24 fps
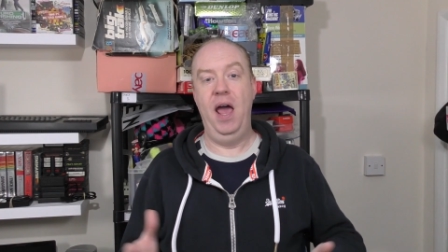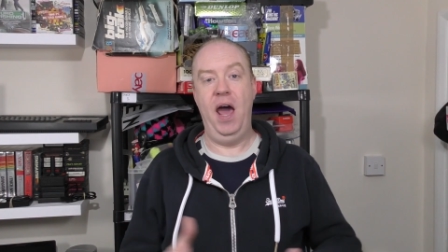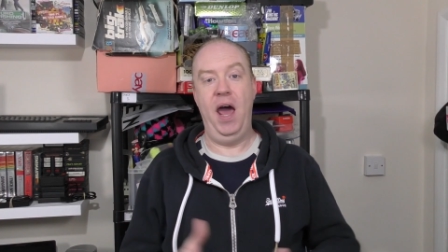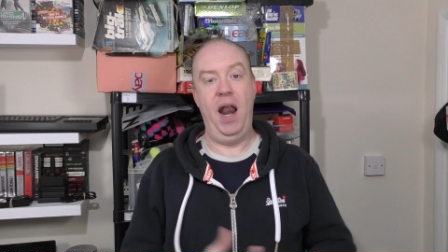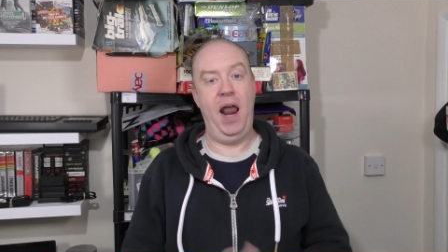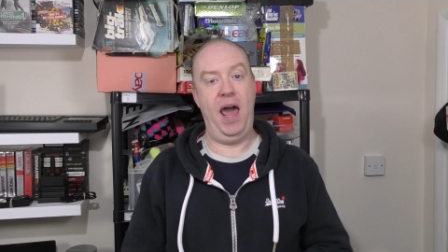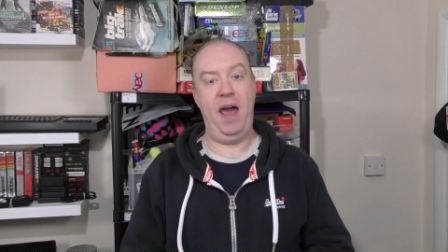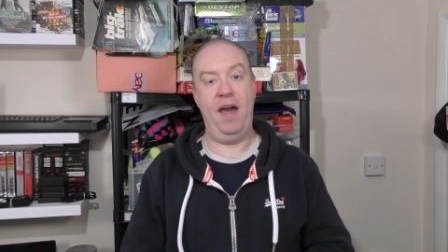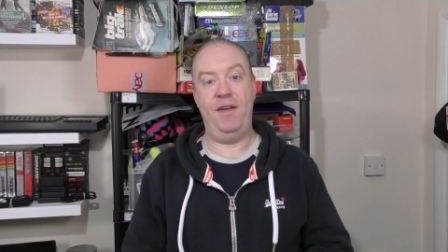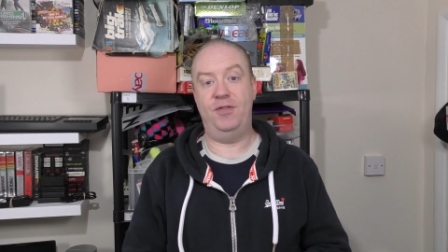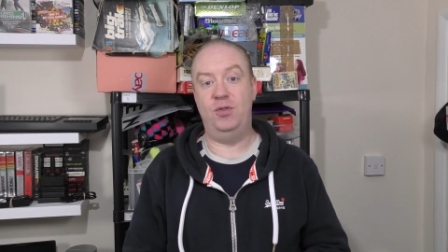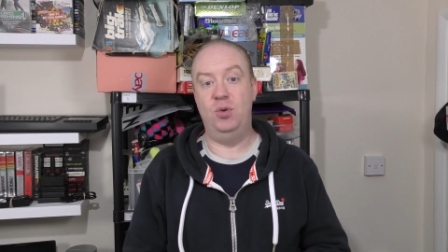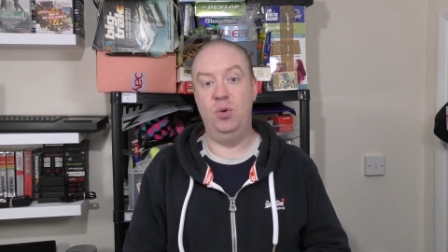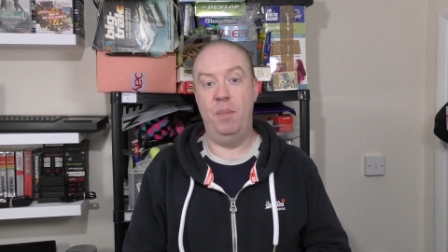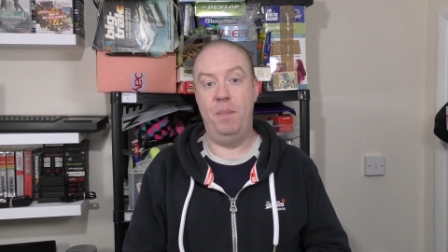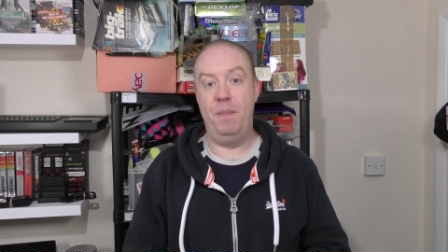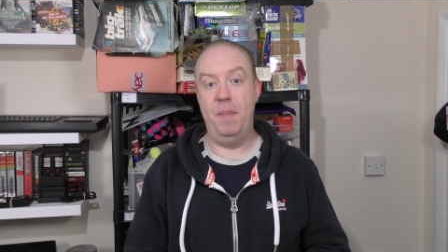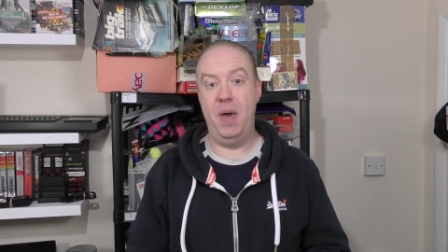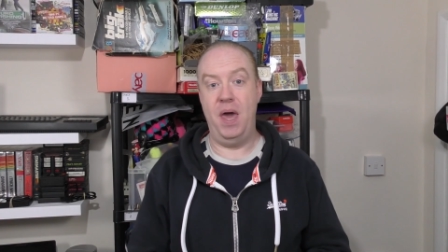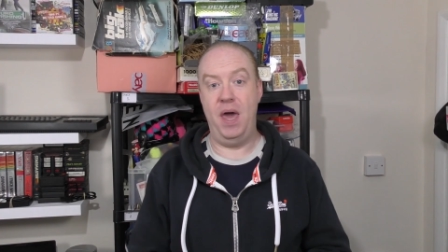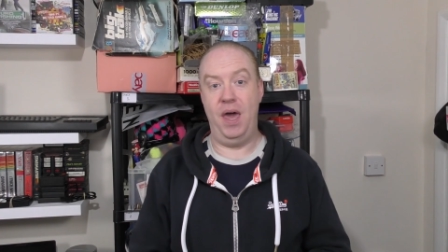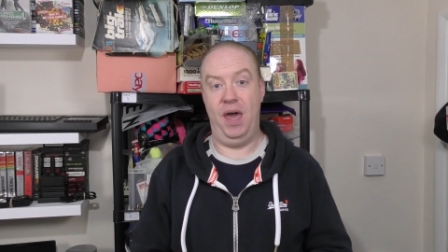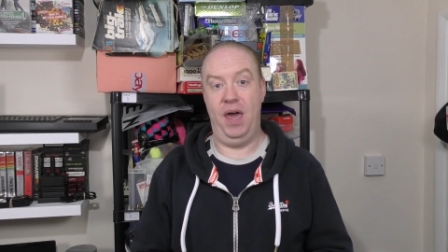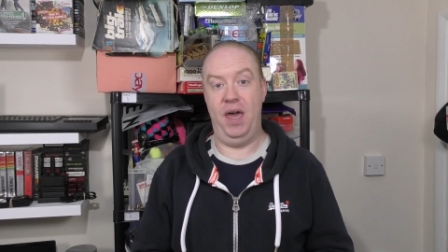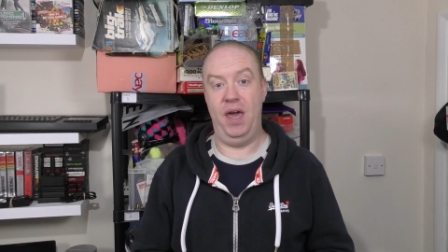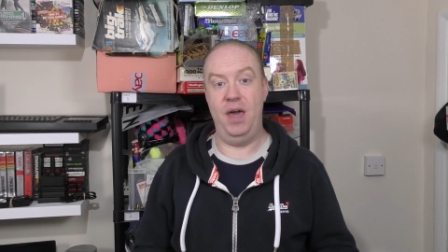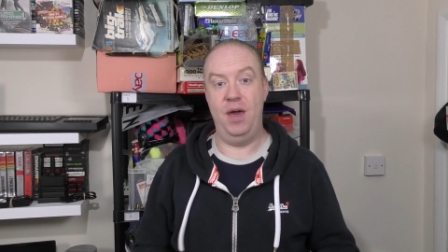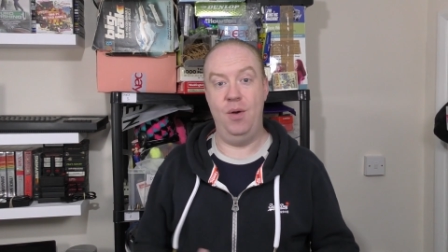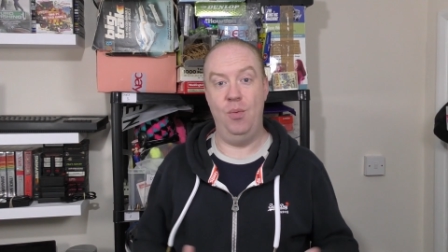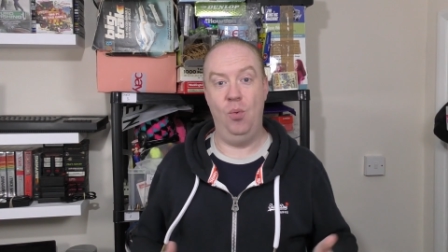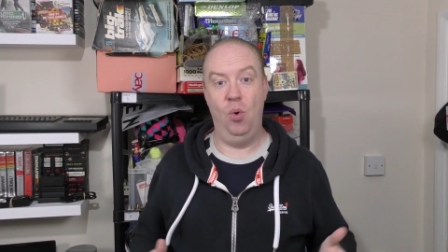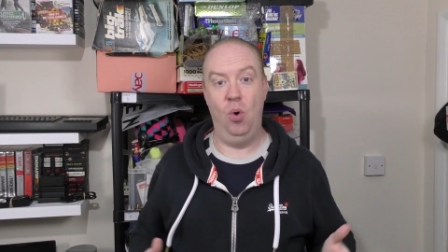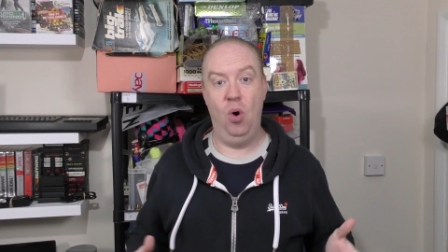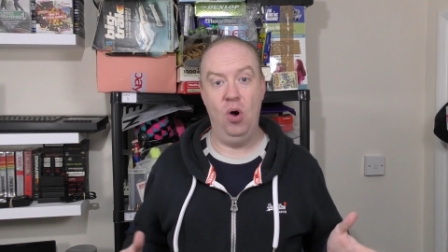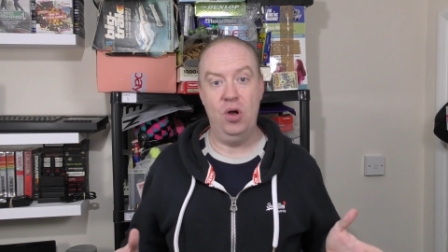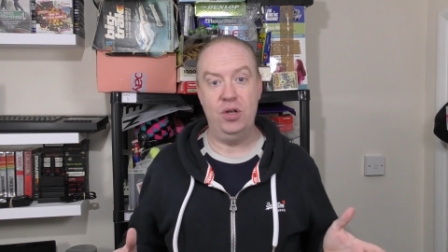And I have to admit
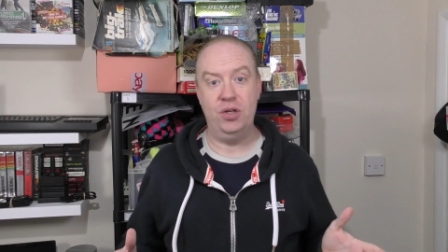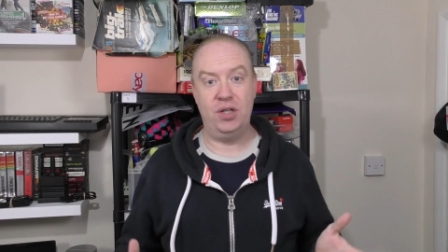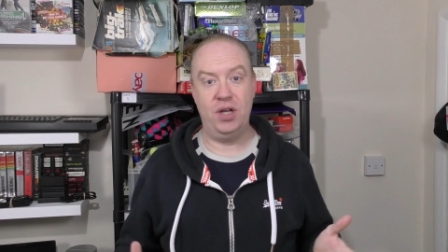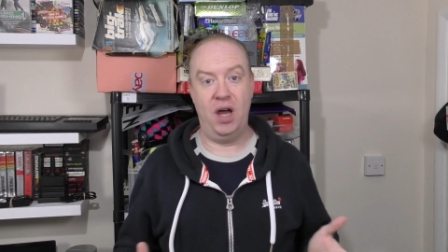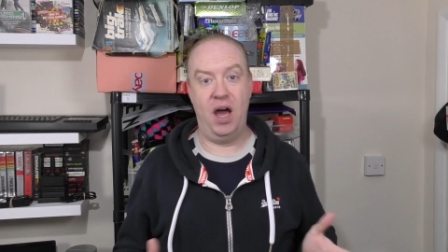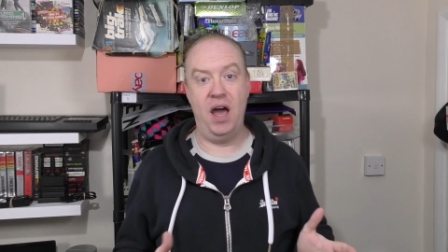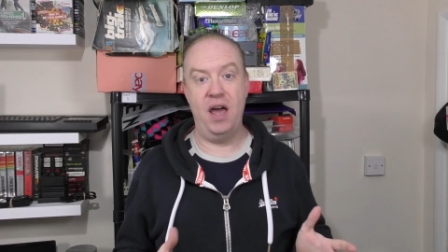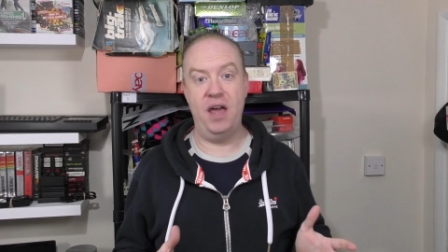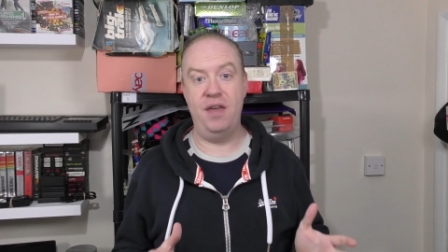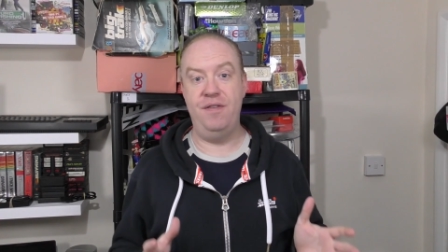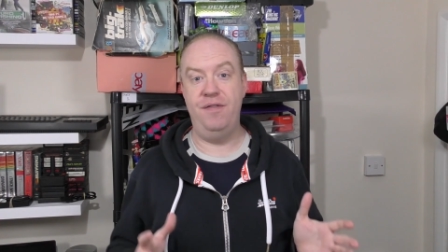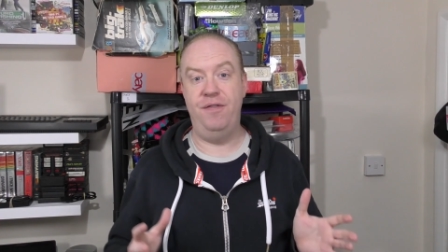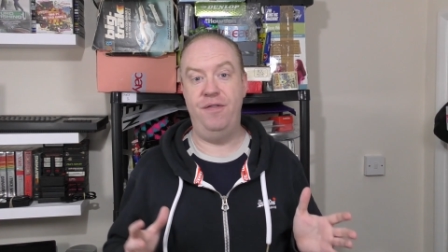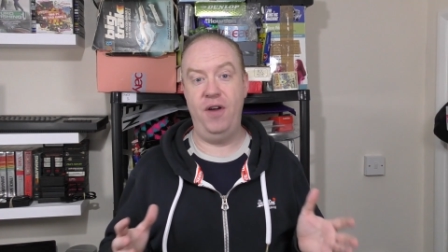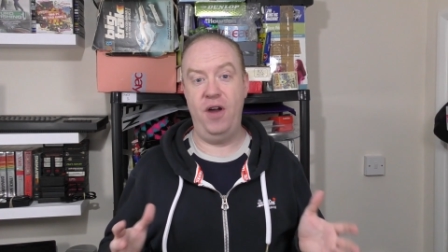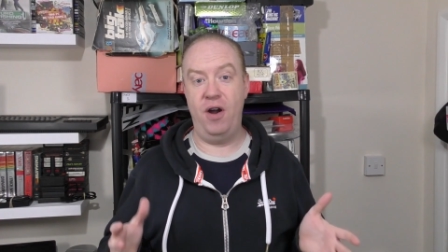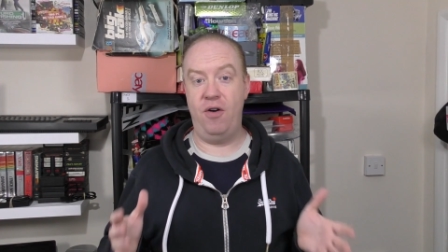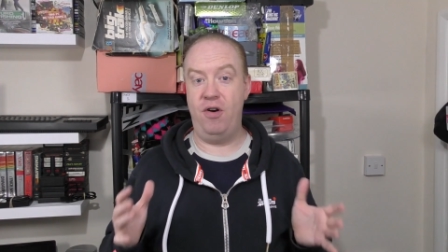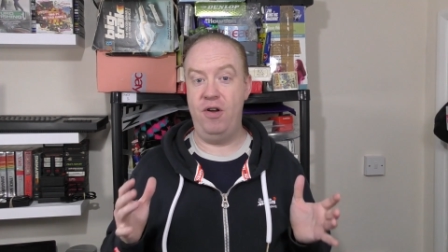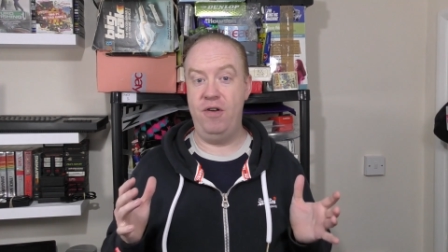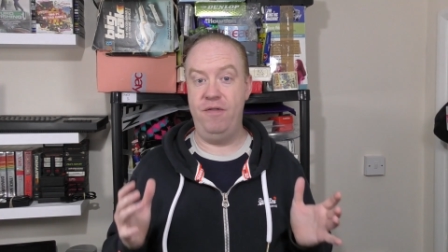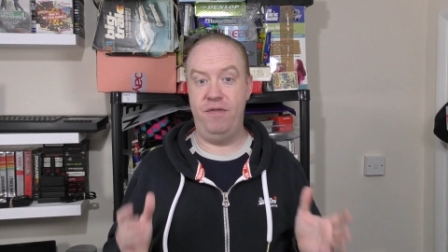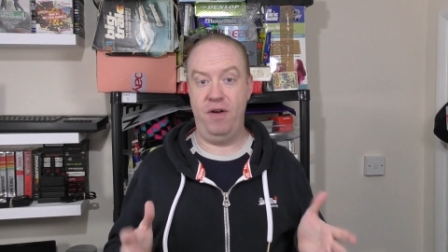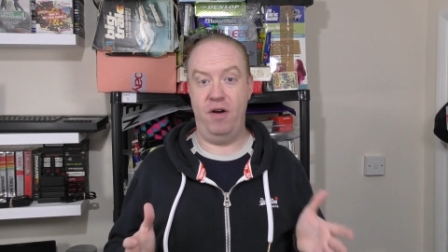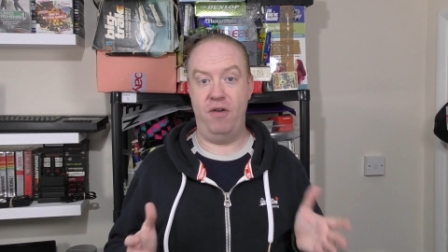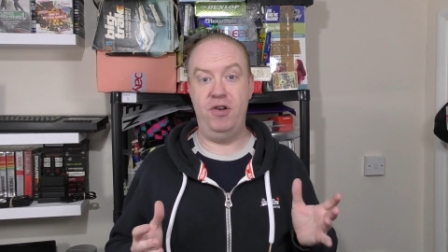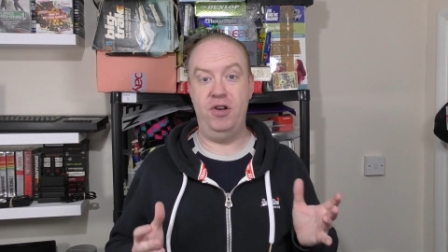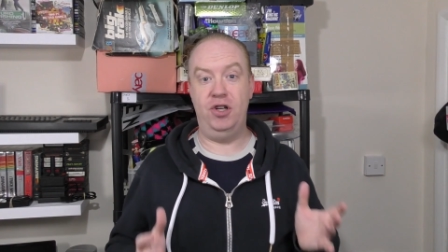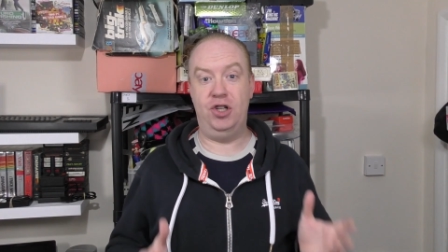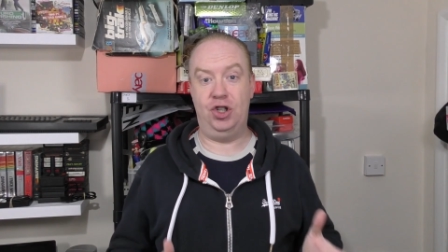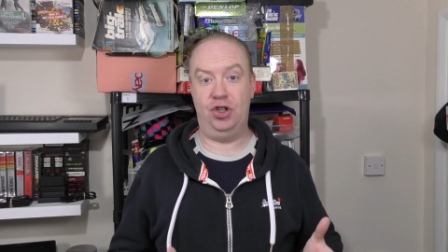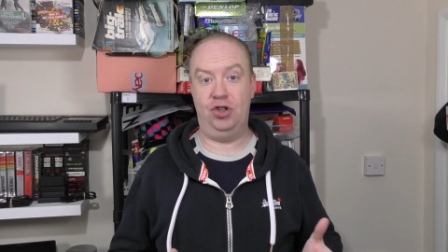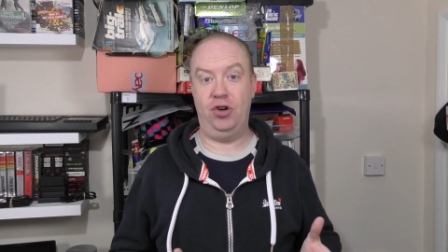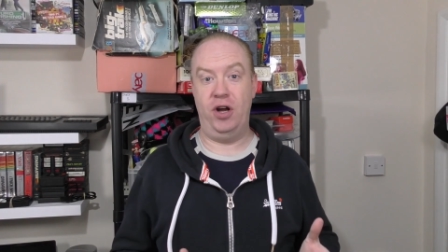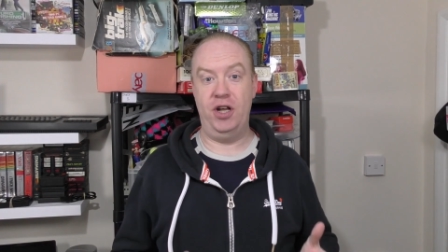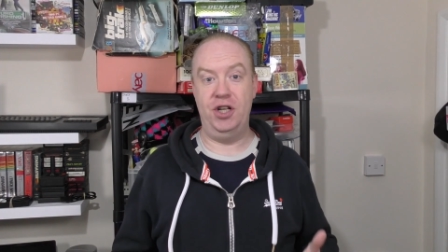it was a very
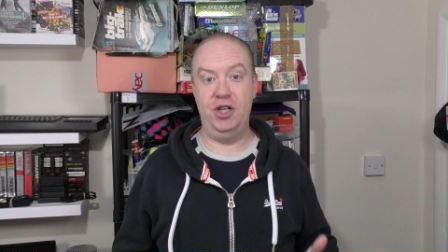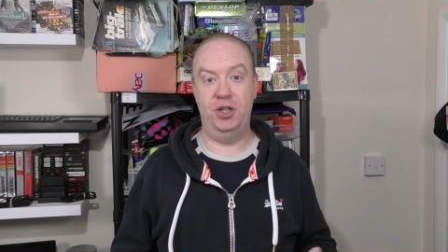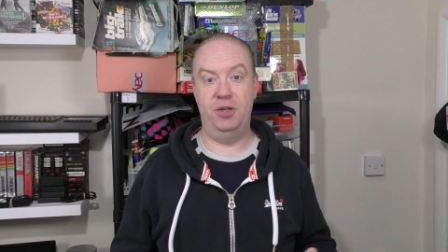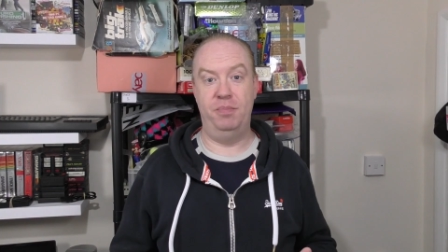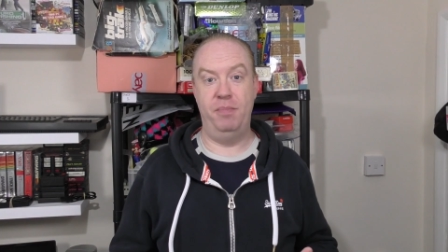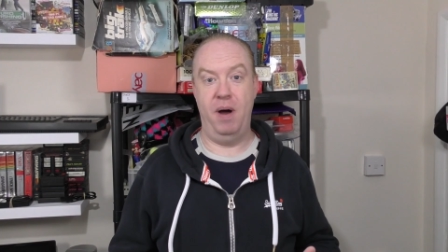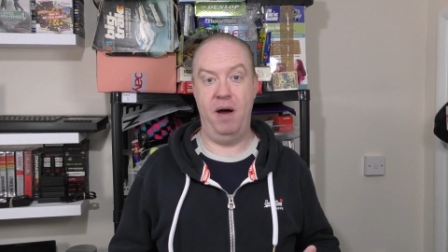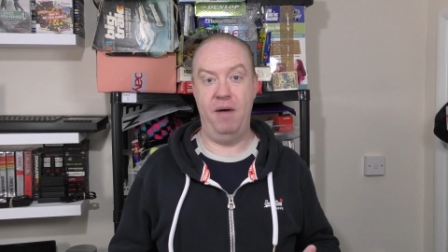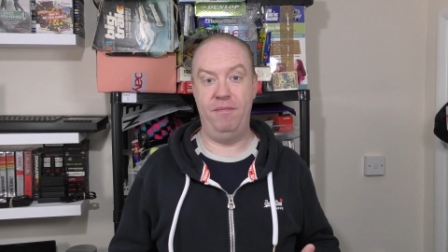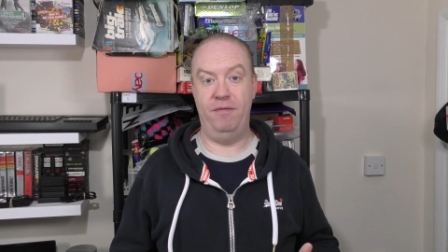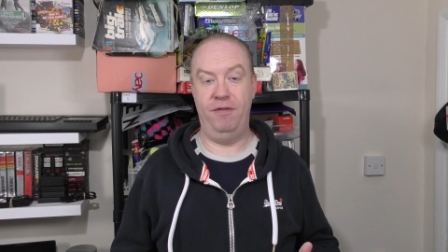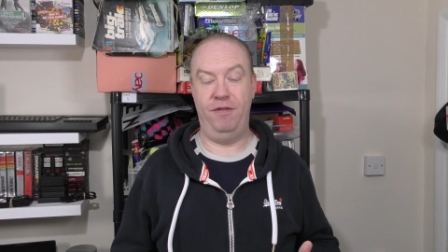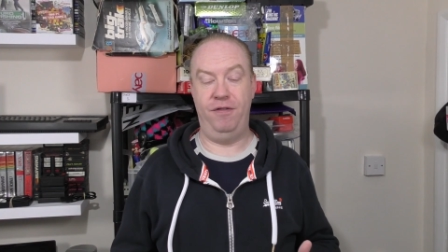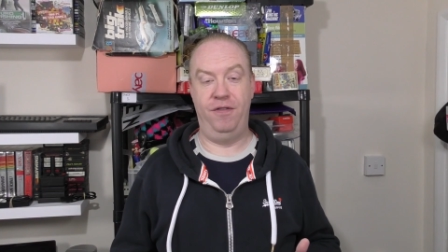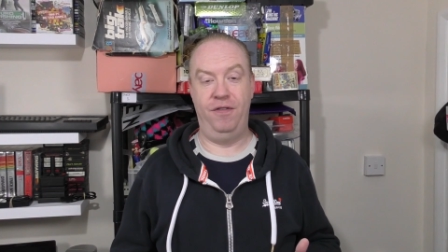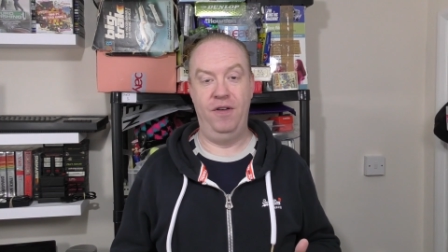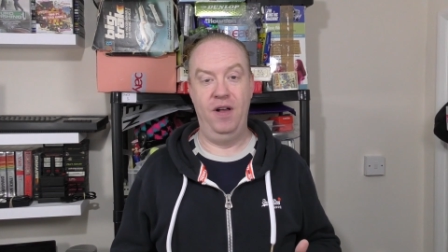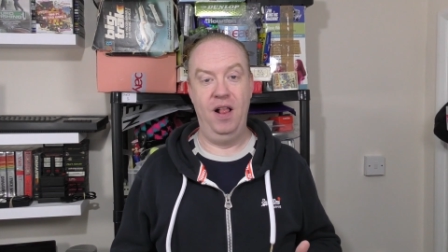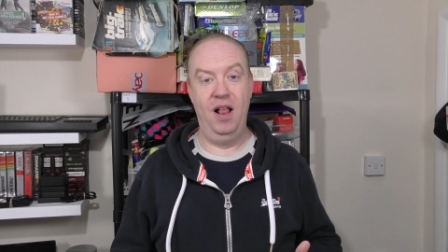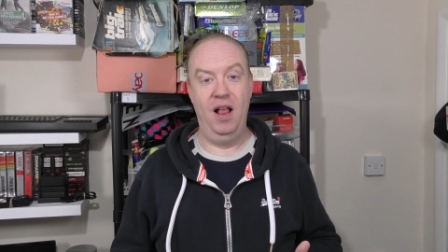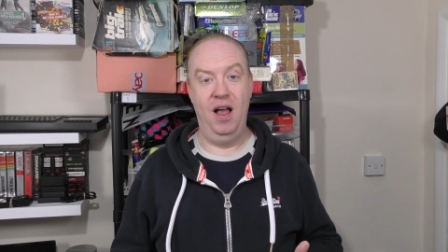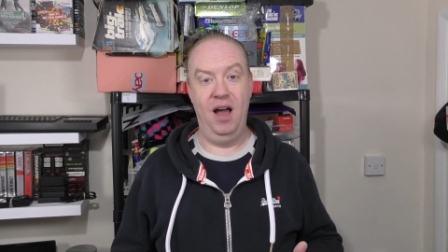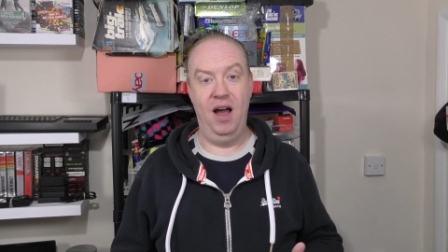strange month.